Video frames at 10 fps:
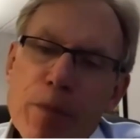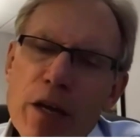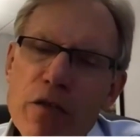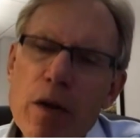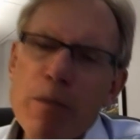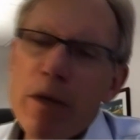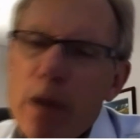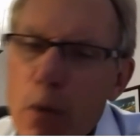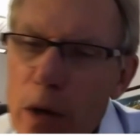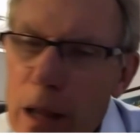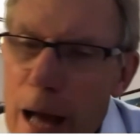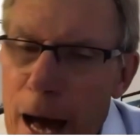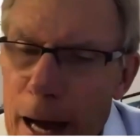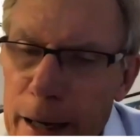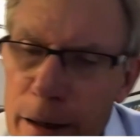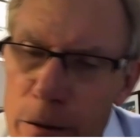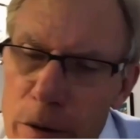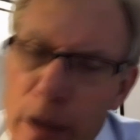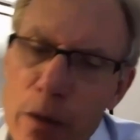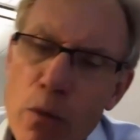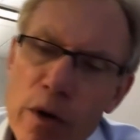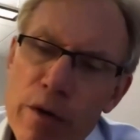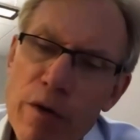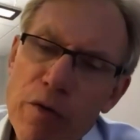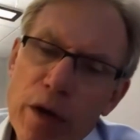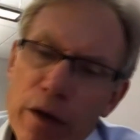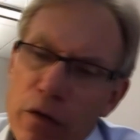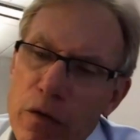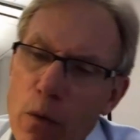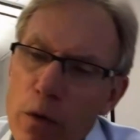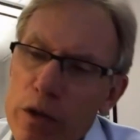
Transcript: it's something that we lack. And one of the things that we're